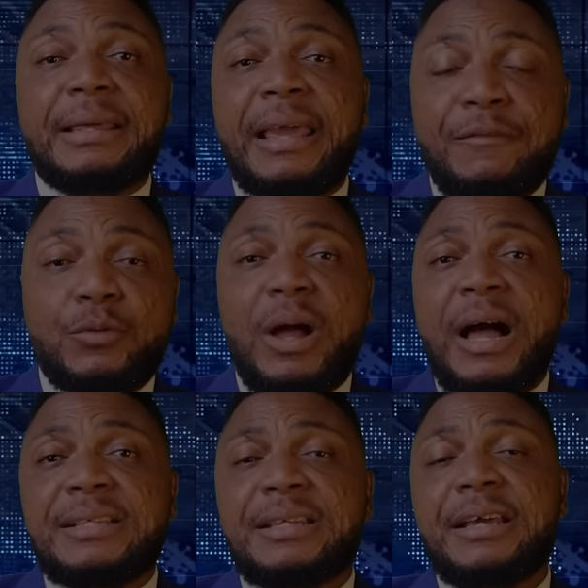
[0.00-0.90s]
have to
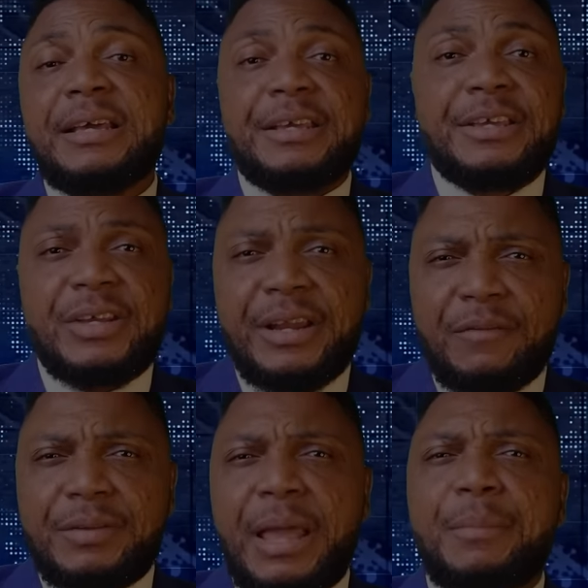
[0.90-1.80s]
answer each and
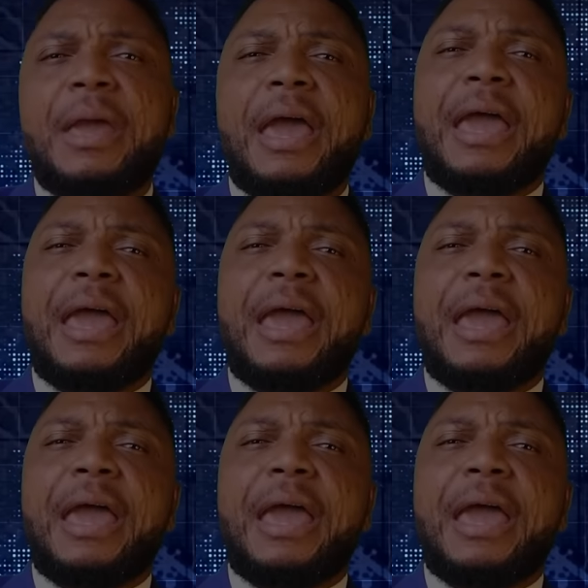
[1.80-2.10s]
every time?